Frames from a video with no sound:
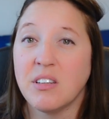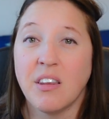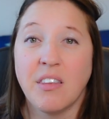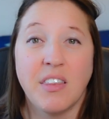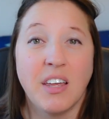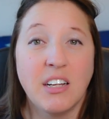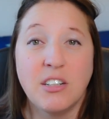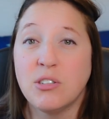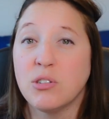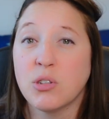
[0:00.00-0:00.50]

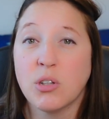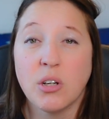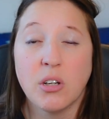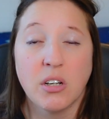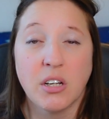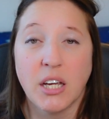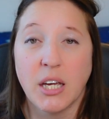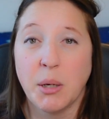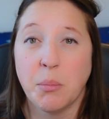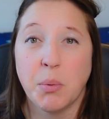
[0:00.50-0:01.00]
they just
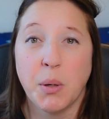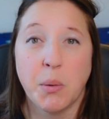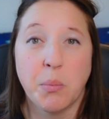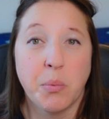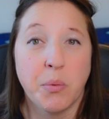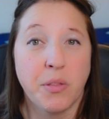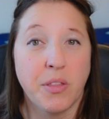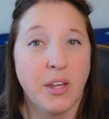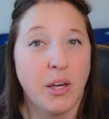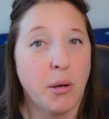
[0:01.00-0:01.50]
couldn't keep up
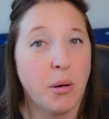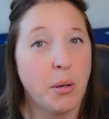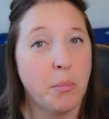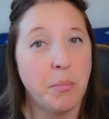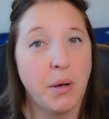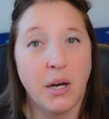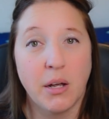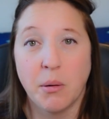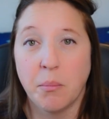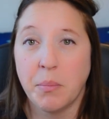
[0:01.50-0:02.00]
with the
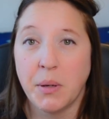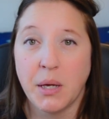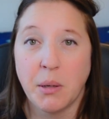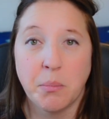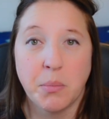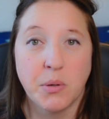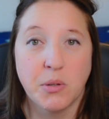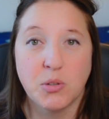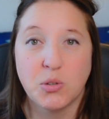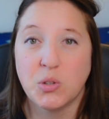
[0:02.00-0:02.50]
amount of people.